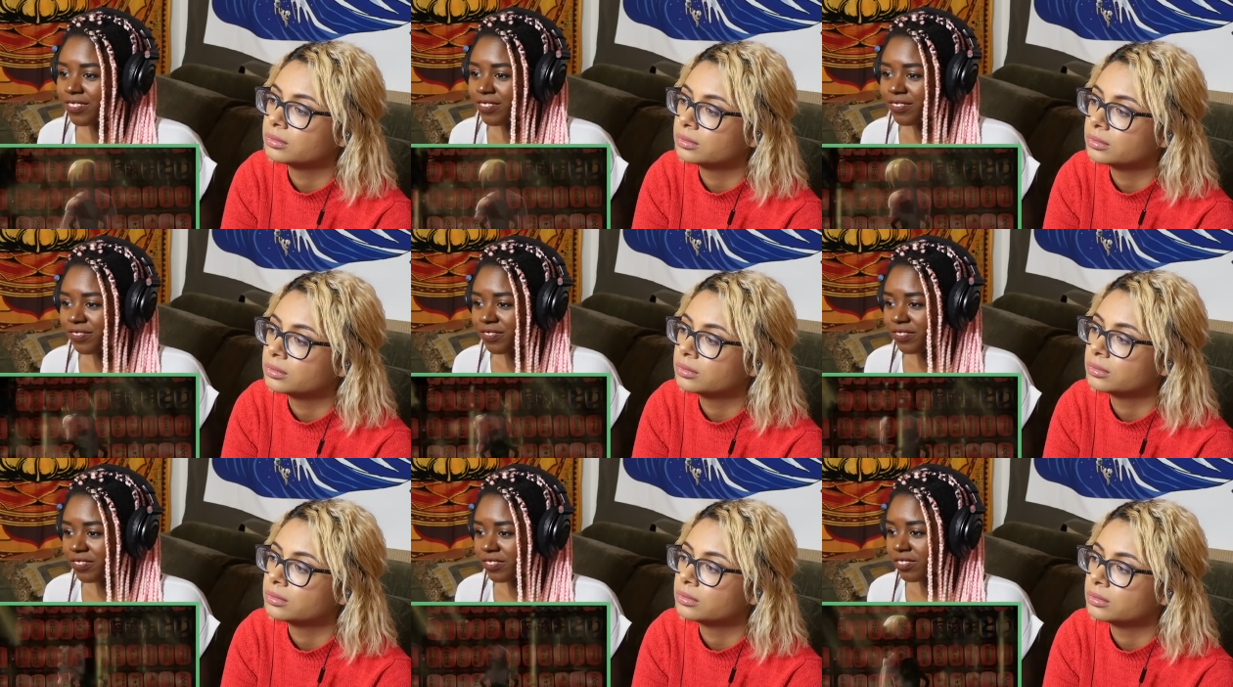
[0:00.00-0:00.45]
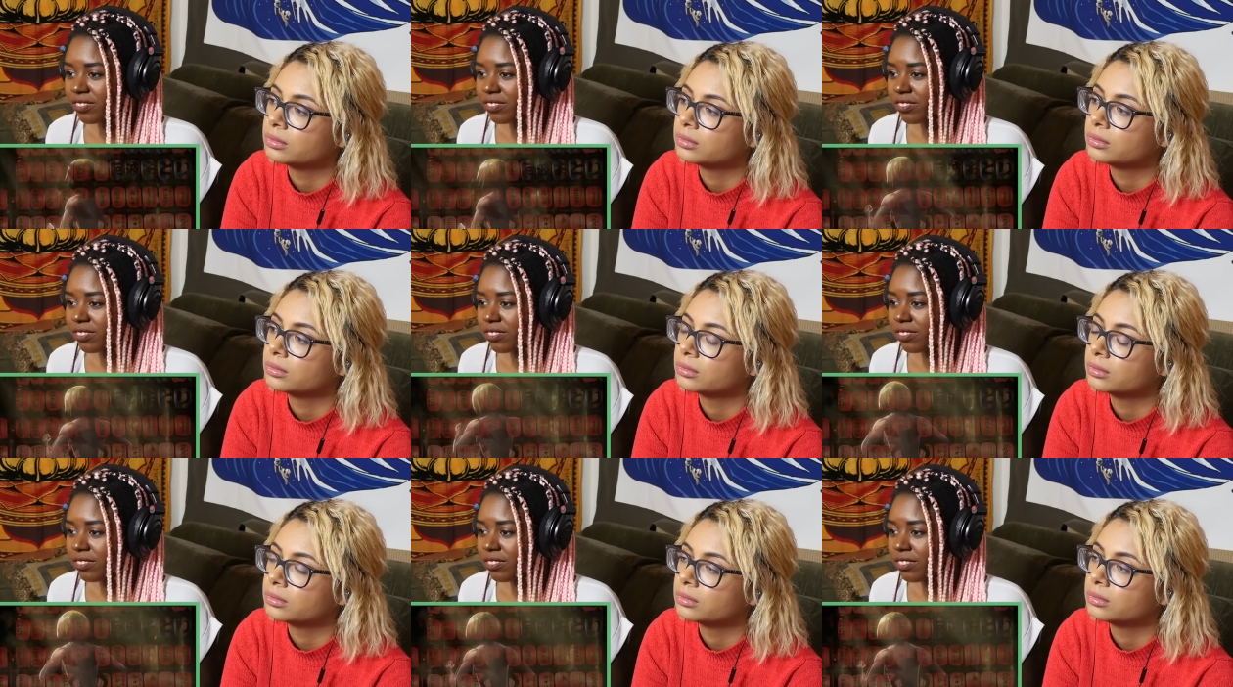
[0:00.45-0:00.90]

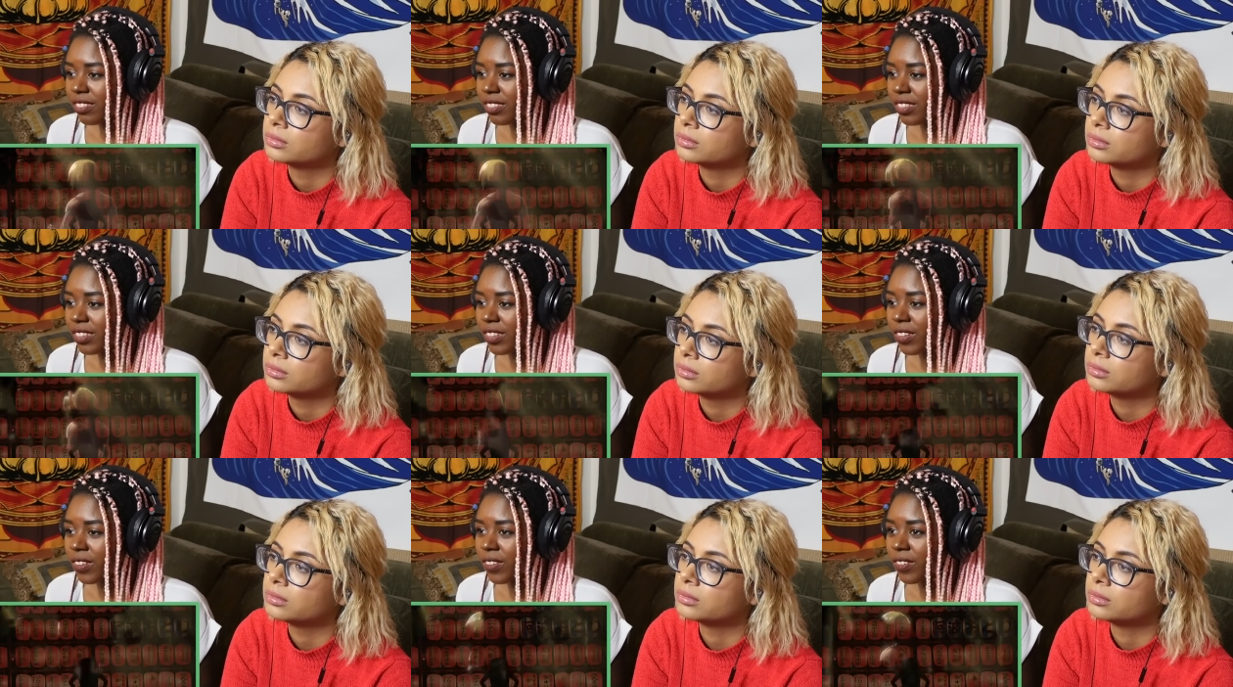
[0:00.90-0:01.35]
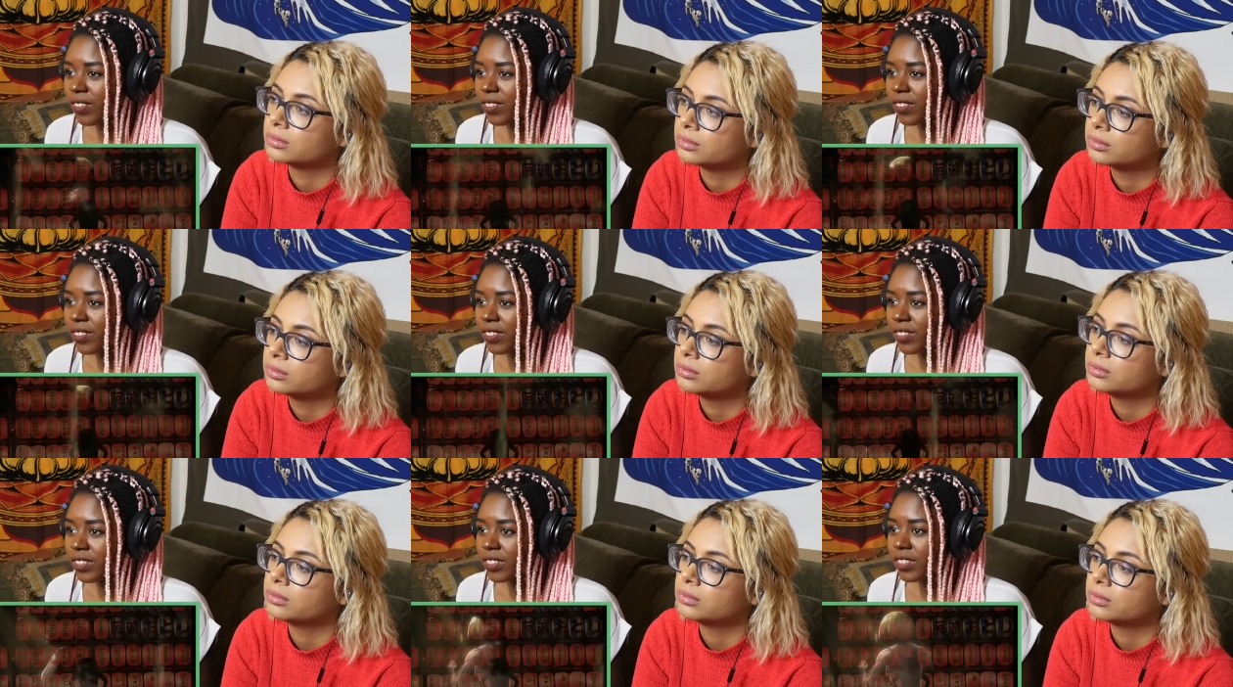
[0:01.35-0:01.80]

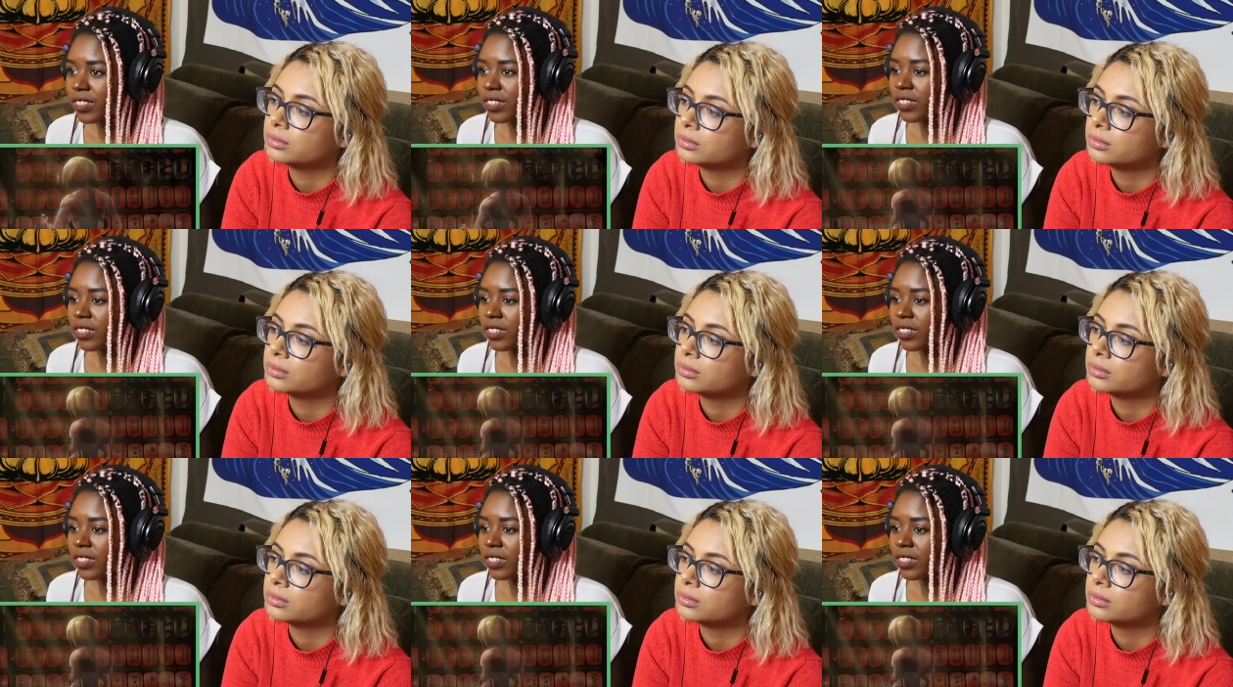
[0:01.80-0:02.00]
No one is speaking in this clip.